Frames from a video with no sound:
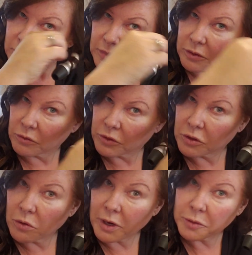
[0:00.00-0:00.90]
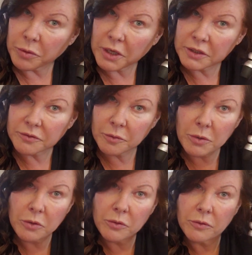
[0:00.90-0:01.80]
the correct plugs for
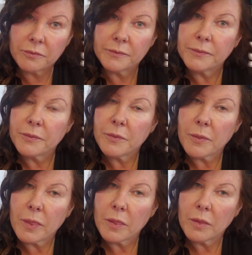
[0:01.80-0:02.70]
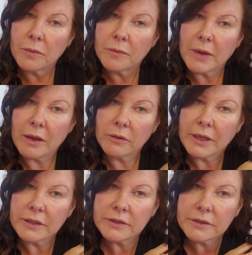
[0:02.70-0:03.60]
both
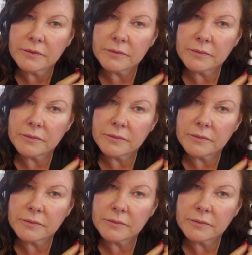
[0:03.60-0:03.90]
outlets.